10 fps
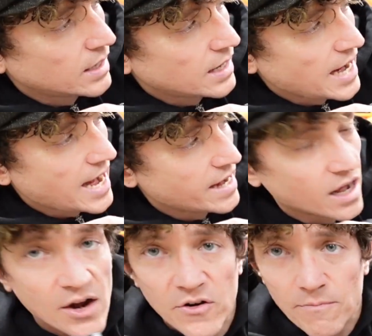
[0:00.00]
and
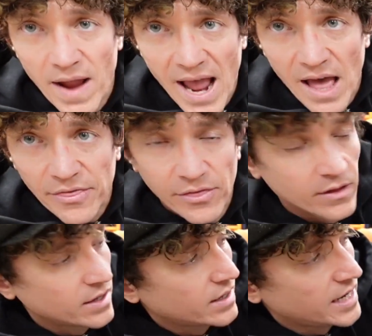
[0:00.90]
under math,
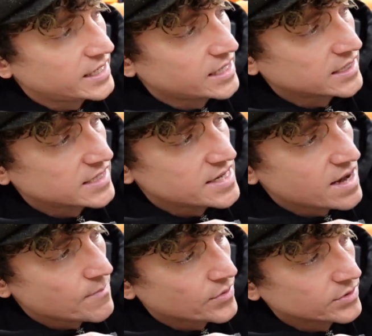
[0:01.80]
it does
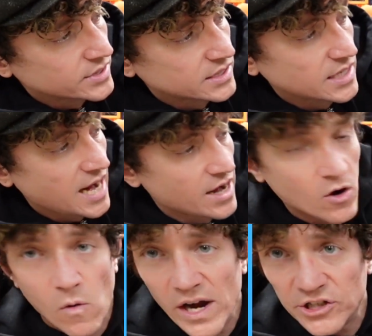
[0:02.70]
numbers and
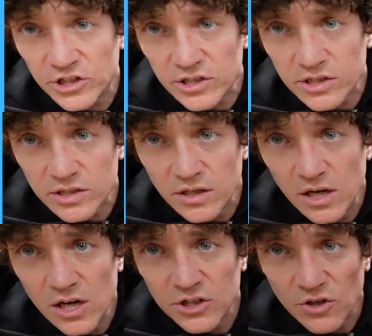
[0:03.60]
equations.
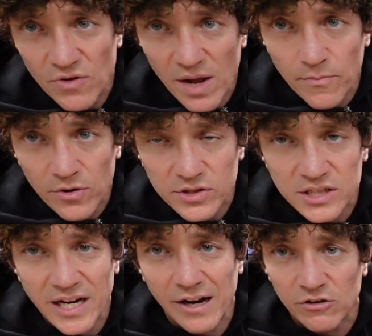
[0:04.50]
So
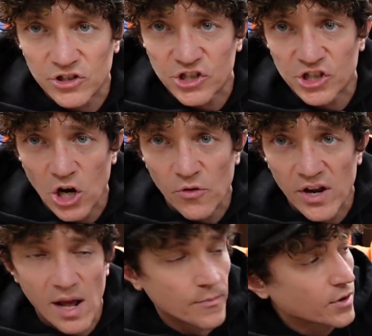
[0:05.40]
numbers, it'll just show the
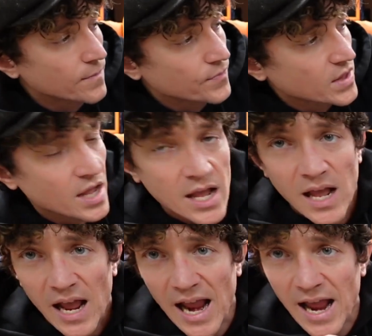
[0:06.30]
number,
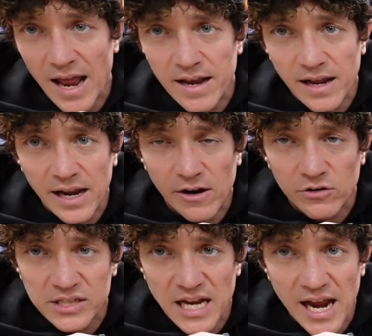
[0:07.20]
and
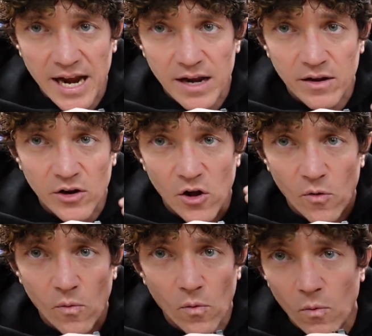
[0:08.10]
it'll say,
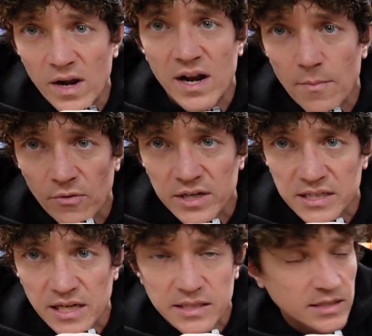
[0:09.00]
what number is
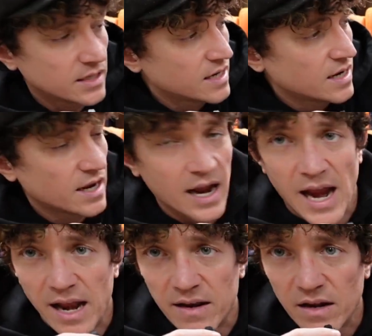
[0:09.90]
this?
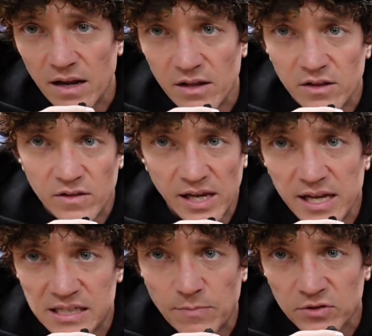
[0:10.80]
And the
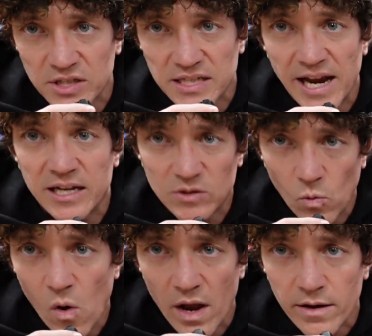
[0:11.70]
kid's supposed to say it's a
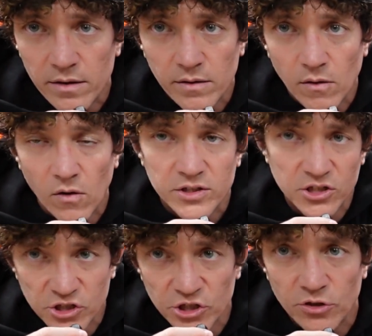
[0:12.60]
1, or it's a
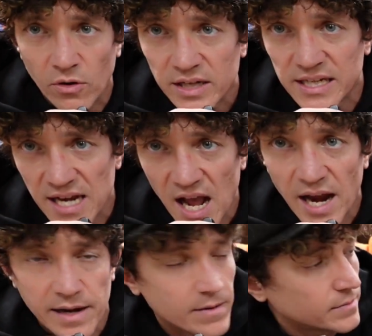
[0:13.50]
2, or it's a 9,